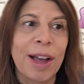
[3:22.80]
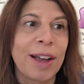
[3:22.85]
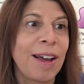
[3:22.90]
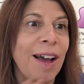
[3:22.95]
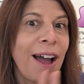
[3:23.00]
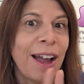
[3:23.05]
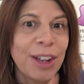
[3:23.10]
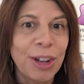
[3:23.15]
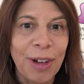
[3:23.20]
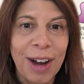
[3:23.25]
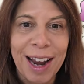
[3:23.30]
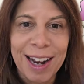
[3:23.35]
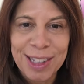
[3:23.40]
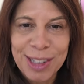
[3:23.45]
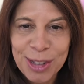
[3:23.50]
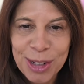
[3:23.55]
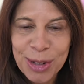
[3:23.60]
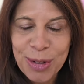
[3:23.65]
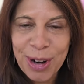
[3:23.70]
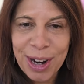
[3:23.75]
got your
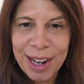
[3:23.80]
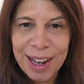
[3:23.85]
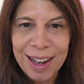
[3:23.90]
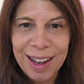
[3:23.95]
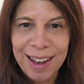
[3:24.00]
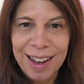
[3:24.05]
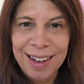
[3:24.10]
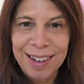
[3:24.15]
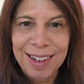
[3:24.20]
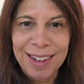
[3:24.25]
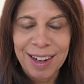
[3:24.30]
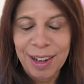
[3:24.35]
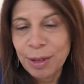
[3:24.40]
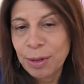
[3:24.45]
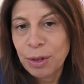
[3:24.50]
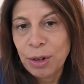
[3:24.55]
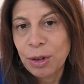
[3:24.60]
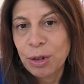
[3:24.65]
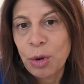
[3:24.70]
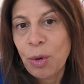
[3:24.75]
answers and
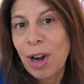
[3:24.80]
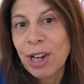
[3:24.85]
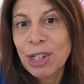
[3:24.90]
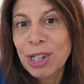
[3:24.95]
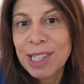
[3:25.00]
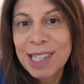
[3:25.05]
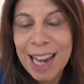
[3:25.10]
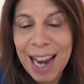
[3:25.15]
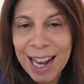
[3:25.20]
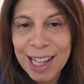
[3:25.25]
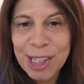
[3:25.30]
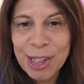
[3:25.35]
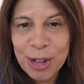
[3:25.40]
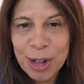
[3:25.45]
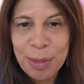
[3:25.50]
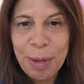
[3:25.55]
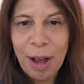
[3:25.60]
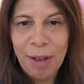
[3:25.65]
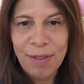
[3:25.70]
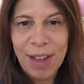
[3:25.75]
your questions
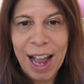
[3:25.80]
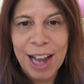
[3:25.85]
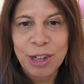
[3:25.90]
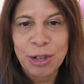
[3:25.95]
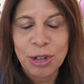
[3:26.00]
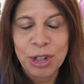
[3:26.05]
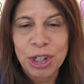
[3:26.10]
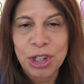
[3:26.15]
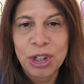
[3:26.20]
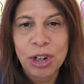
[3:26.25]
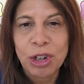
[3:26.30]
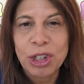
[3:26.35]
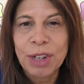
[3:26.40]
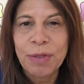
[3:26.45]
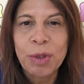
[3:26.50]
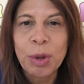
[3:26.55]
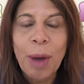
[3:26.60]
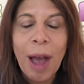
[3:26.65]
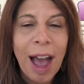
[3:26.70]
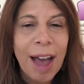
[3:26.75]
answered about vaginal discharge.
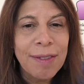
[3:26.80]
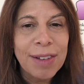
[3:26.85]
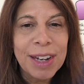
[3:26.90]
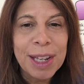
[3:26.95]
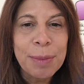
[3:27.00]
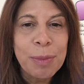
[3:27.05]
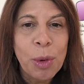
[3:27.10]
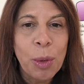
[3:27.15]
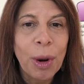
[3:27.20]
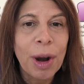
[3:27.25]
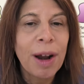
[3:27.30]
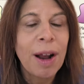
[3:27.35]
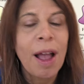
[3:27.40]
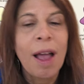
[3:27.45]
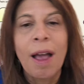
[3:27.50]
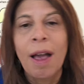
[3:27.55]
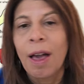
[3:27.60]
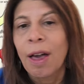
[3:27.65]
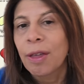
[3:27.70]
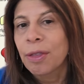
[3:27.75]
If you have any more,
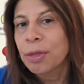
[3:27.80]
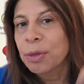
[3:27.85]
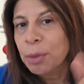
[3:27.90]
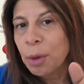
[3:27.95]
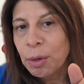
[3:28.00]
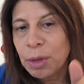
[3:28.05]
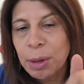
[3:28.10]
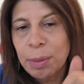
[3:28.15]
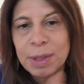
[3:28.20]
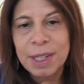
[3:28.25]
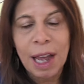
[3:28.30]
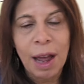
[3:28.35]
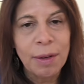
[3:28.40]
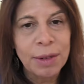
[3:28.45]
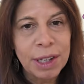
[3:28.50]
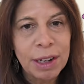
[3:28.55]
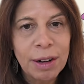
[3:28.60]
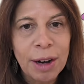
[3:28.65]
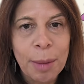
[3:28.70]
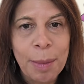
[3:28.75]
throw them
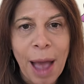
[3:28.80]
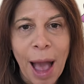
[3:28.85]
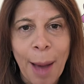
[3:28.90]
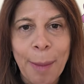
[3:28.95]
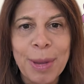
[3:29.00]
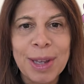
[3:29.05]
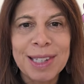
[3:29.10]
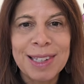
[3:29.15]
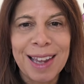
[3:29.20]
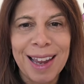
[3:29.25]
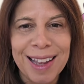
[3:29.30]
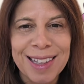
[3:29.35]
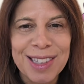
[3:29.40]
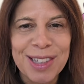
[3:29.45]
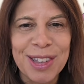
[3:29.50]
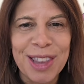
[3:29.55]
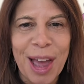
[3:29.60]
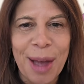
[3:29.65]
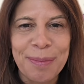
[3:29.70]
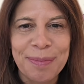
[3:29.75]
down here. I'm happy to
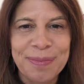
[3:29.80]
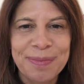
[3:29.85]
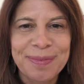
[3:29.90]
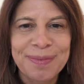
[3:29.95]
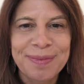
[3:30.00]
answer them.